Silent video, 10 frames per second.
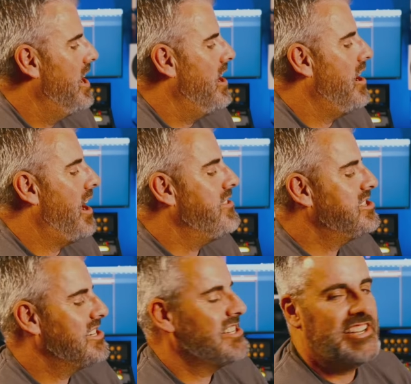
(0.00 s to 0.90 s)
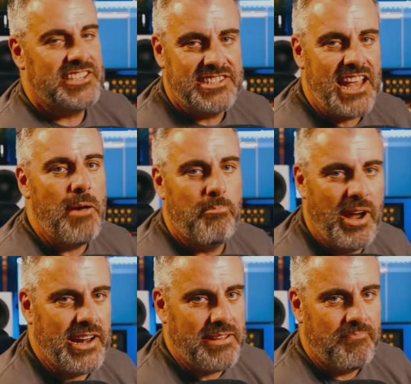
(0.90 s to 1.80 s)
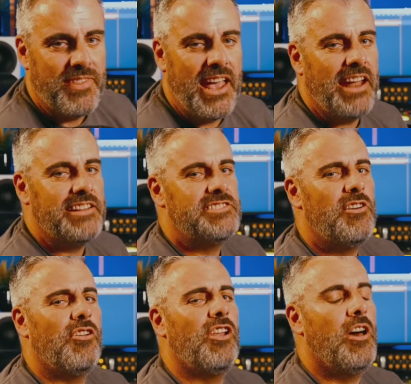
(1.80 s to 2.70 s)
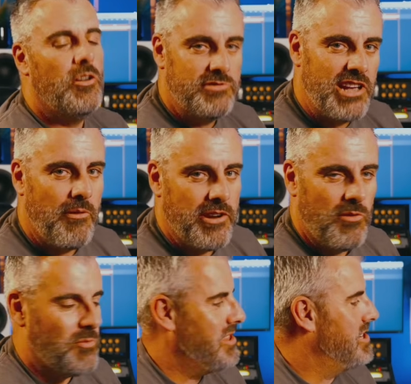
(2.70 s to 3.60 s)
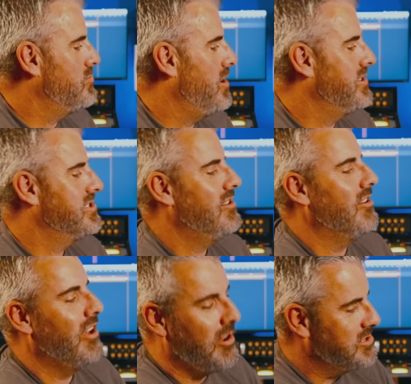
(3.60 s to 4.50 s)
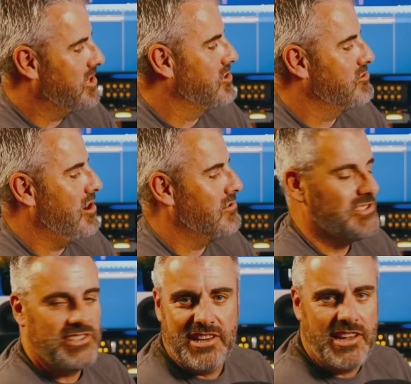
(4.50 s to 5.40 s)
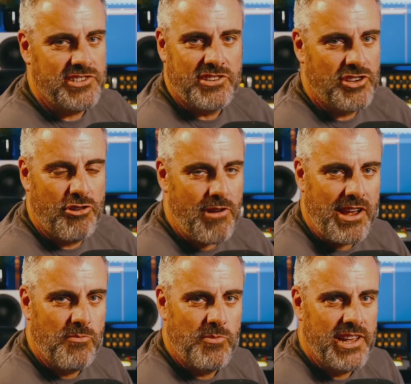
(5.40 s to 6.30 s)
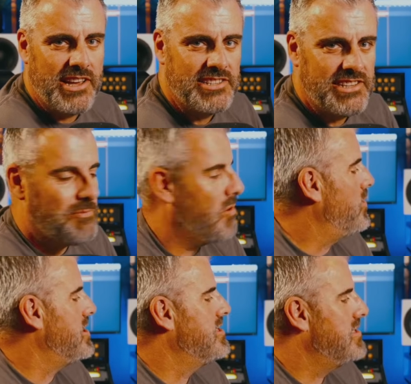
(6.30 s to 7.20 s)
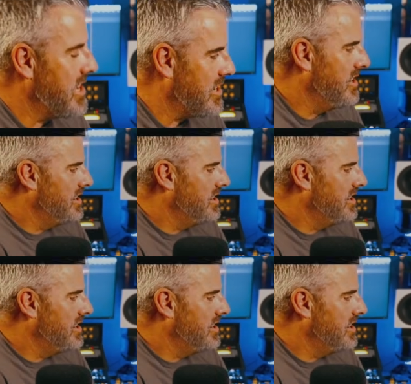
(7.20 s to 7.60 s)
And this is Cassette Bunny. Now, there's not loads going on with this one. There's not loads of controls. So let's just crack on with it and see what we think.